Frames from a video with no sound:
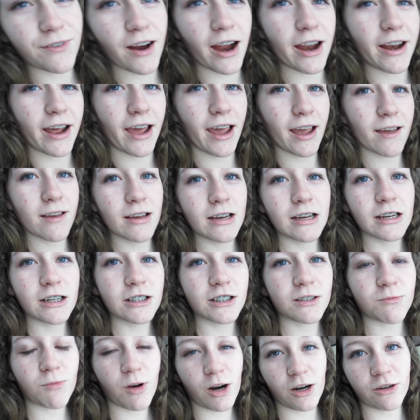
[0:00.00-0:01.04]
Friday.
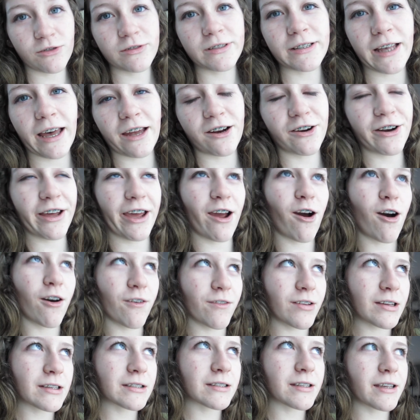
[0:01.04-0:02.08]
Tomorrow's Saturday,
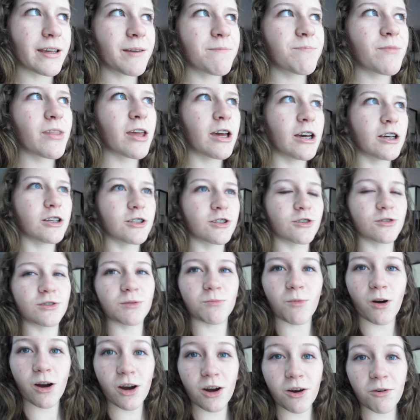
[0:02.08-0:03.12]
obviously. So
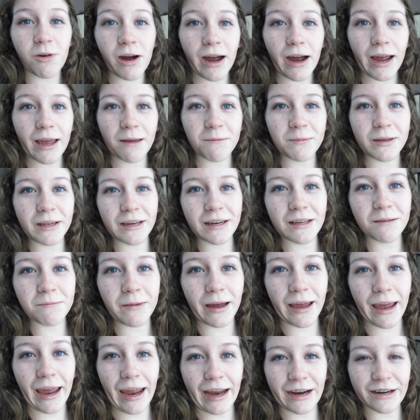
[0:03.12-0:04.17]
tomorrow, I am getting
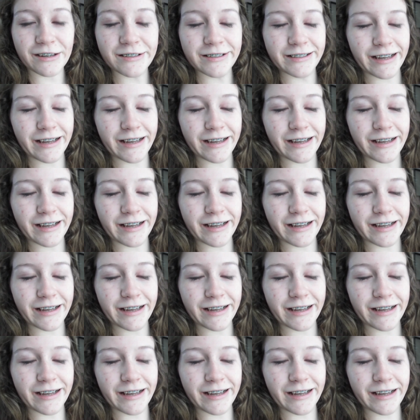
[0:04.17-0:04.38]
my hair